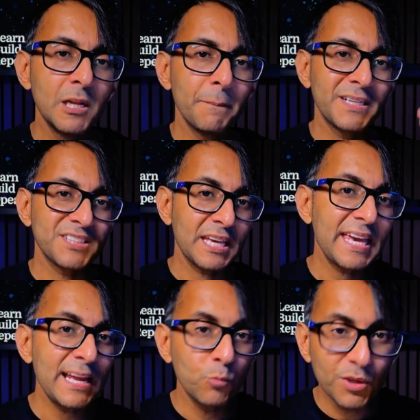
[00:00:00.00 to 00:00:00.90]
because
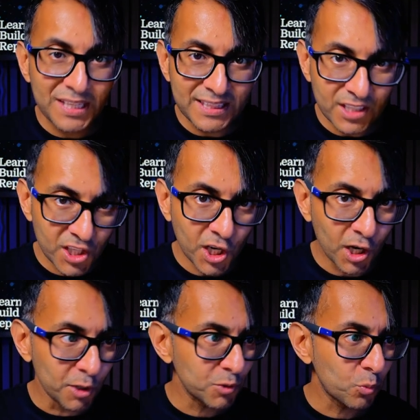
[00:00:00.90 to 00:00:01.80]
again, within the
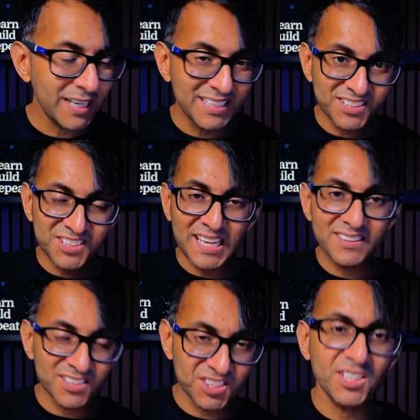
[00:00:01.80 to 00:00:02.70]
code, we're going to set
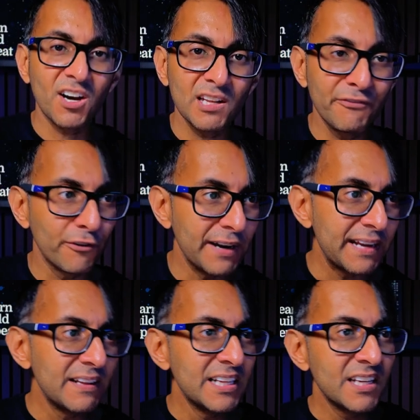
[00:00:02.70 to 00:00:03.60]
the style for it.
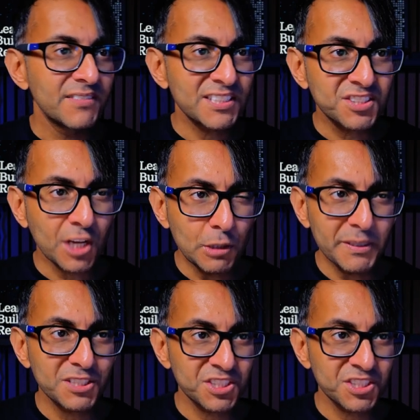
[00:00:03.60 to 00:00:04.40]
There's so much